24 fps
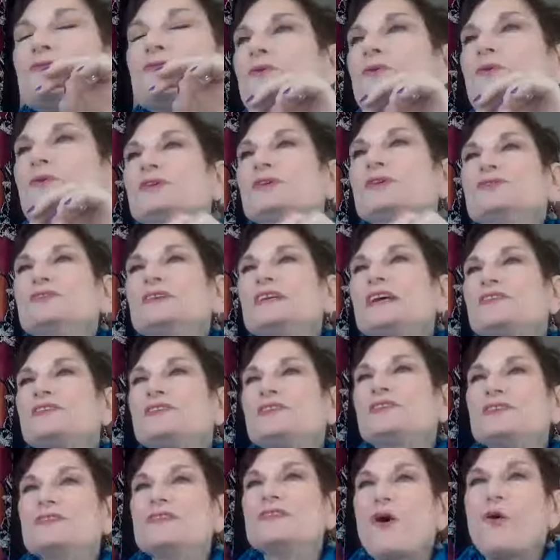that once you get
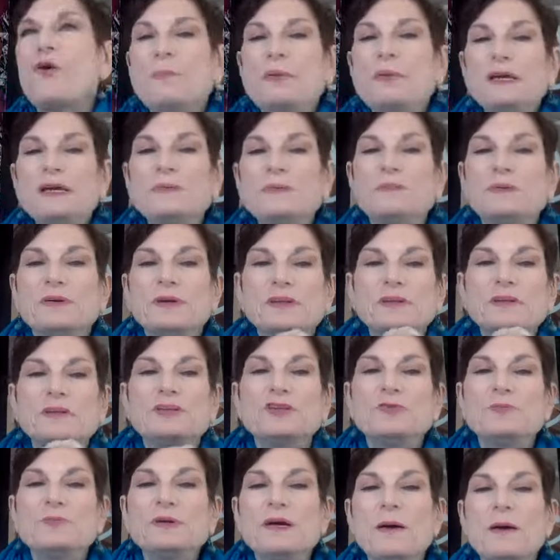to know people,
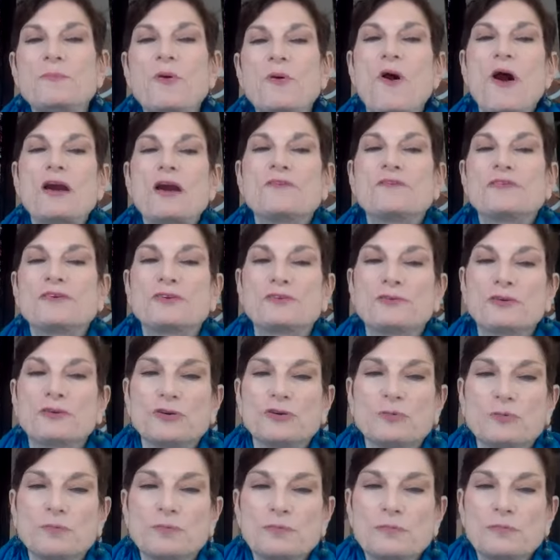you become part of a
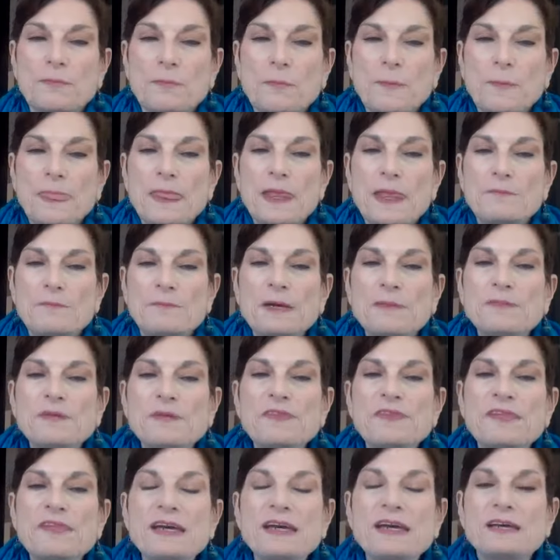group. Mm-hmm. People
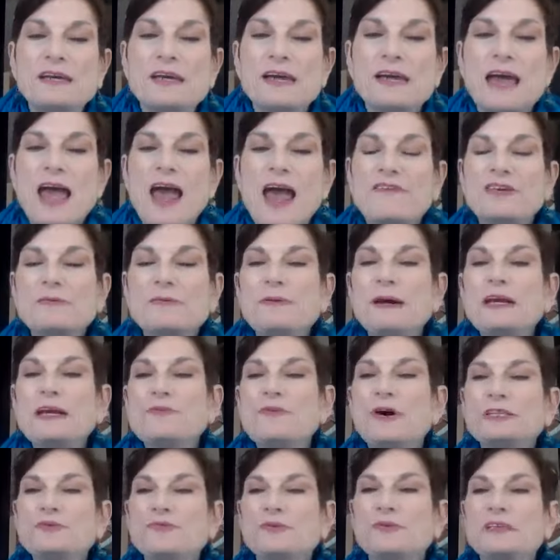think mm-hmm. everybody
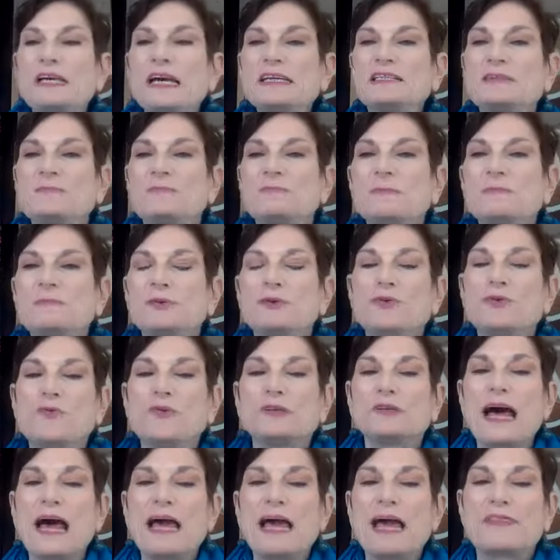wants to relate to people who
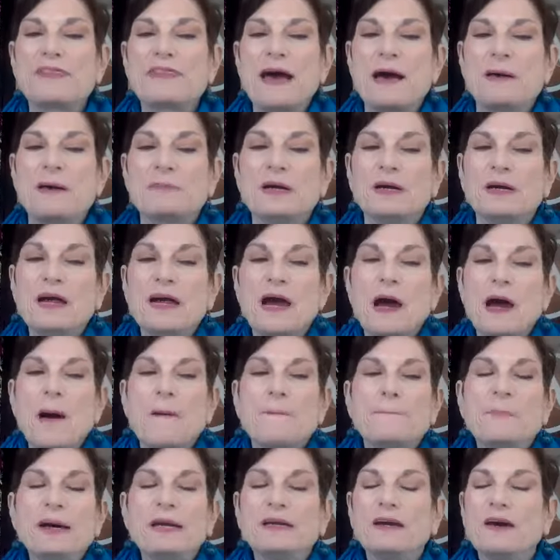are like them.
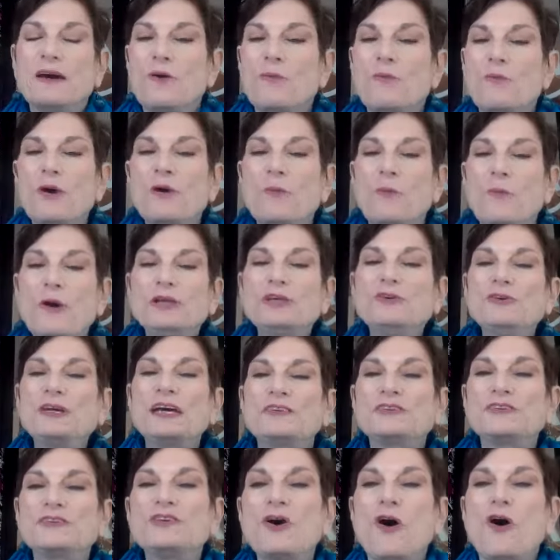But when you
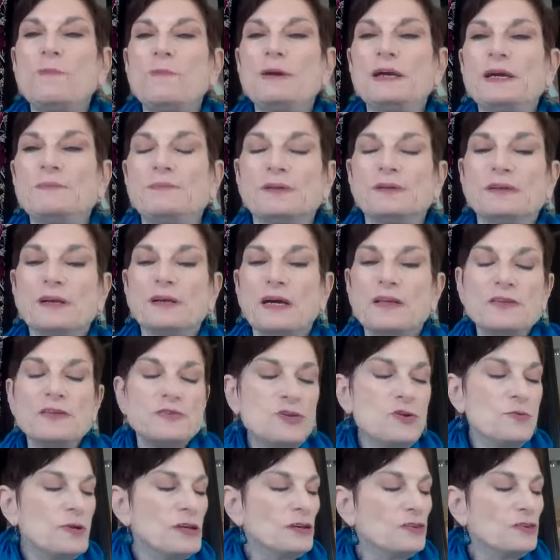get to know people,
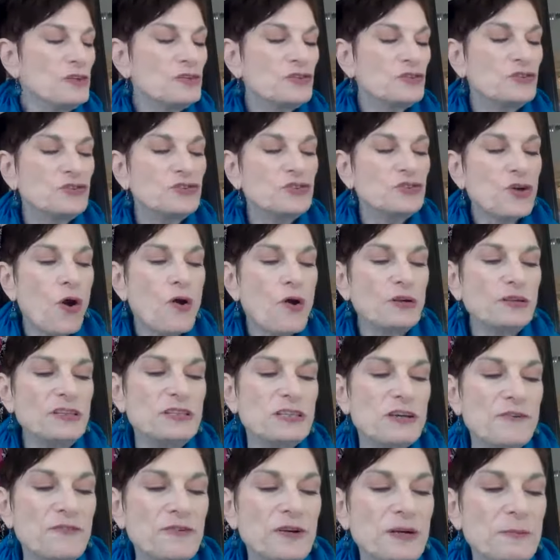you can look totally
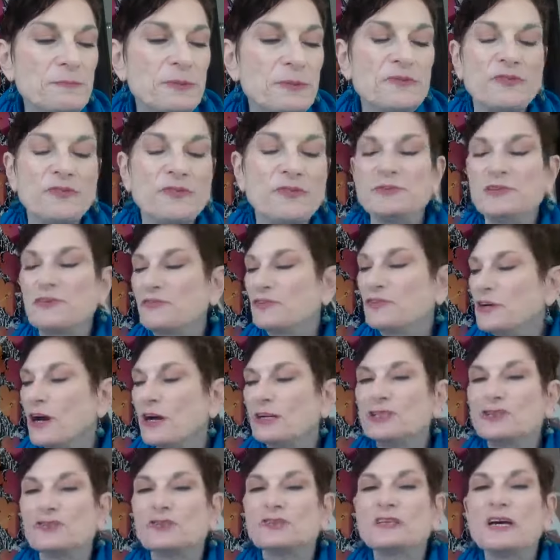different, be from different
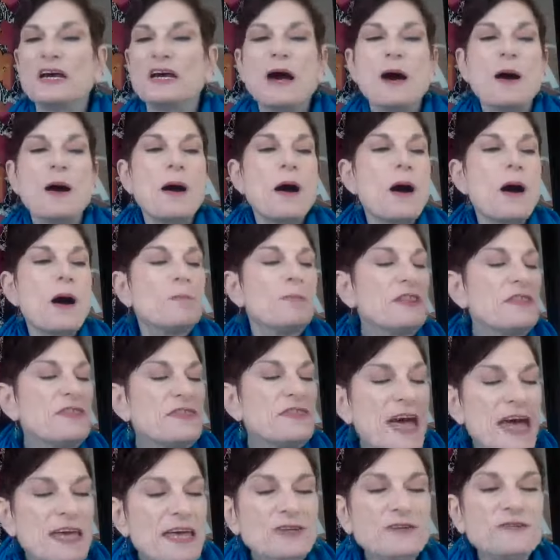countries, but
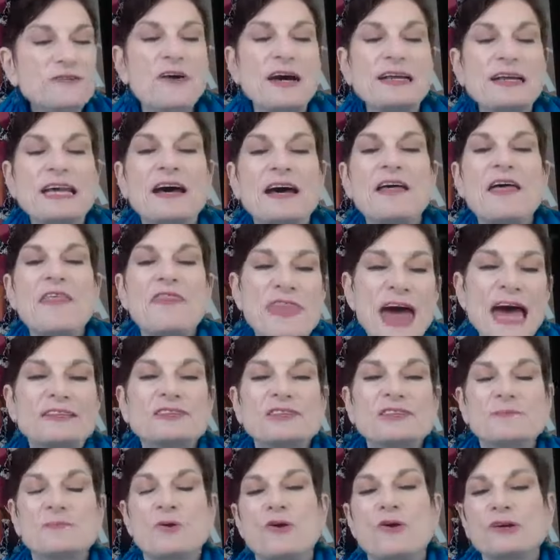then you find out
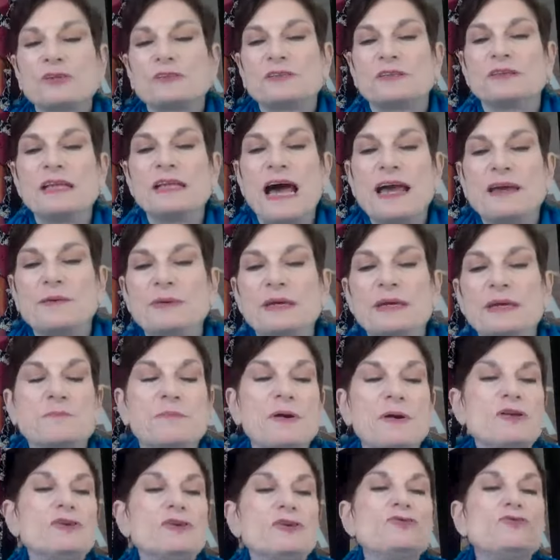that's a person like me,
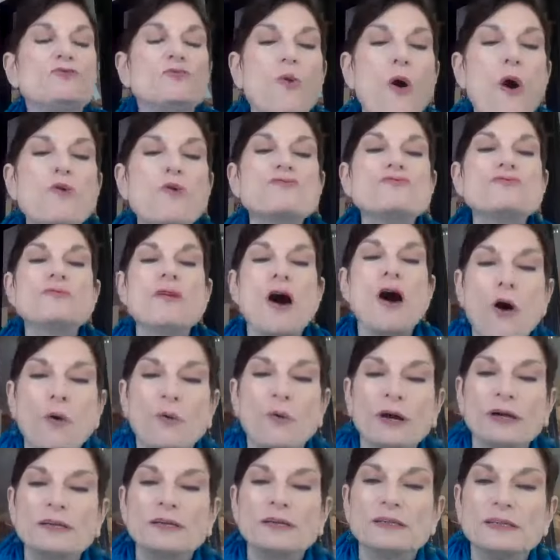but you won't
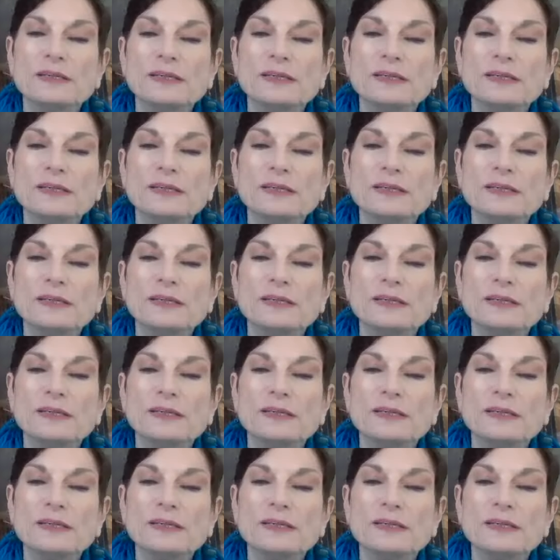know it